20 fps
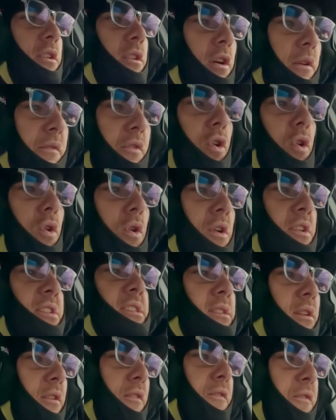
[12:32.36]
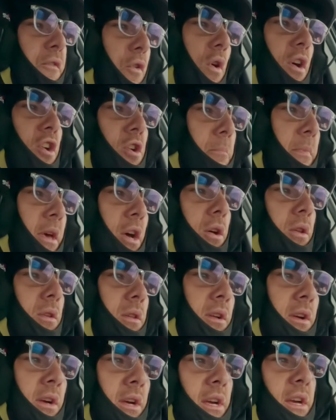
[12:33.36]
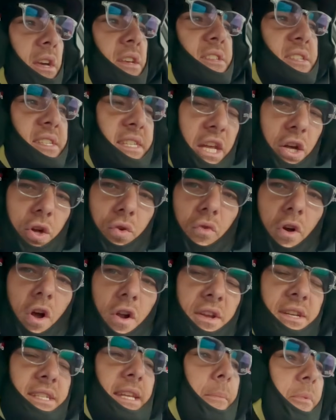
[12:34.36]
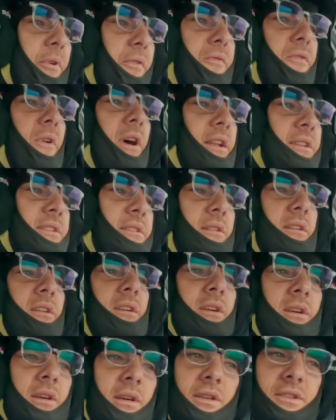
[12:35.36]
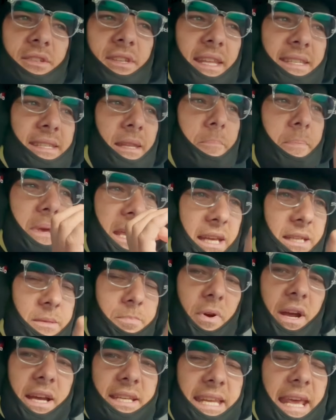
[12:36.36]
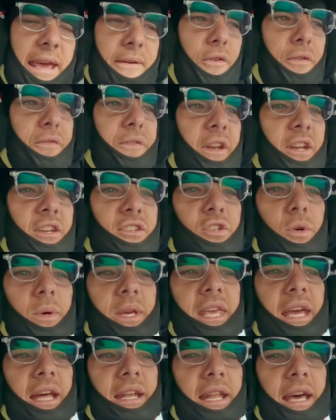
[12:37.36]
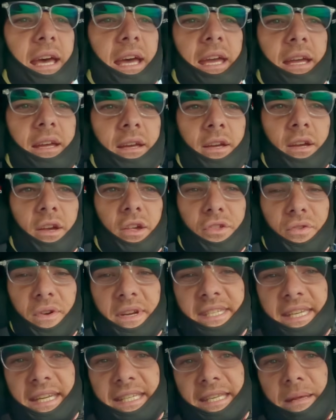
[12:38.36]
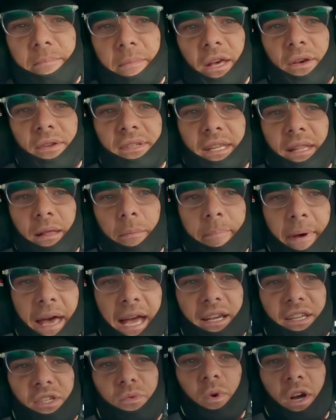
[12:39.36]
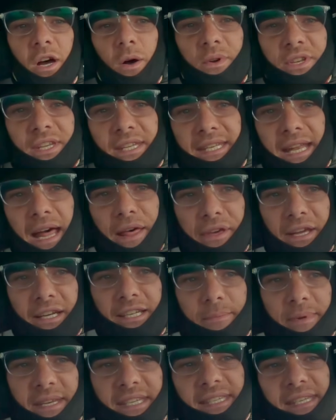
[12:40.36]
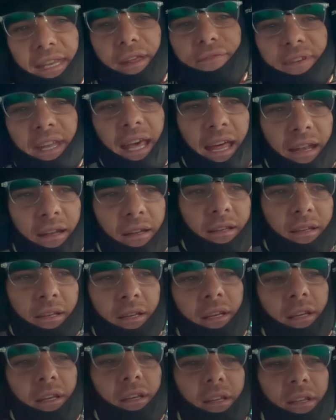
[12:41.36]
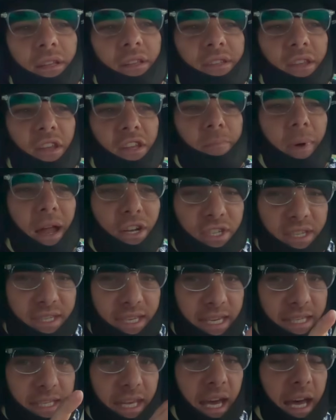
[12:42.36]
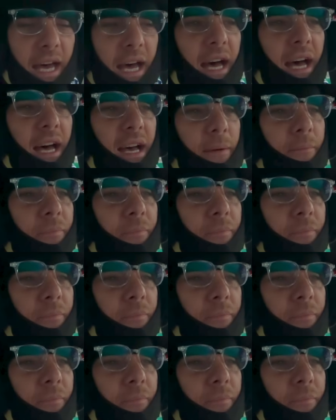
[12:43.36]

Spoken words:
of course, 400mm steel rotors up the front. So that's the biggest brakes ever fitted to a Hyundai. 360mm at the back as well, which is nothing to be sniffed at. So as much as this car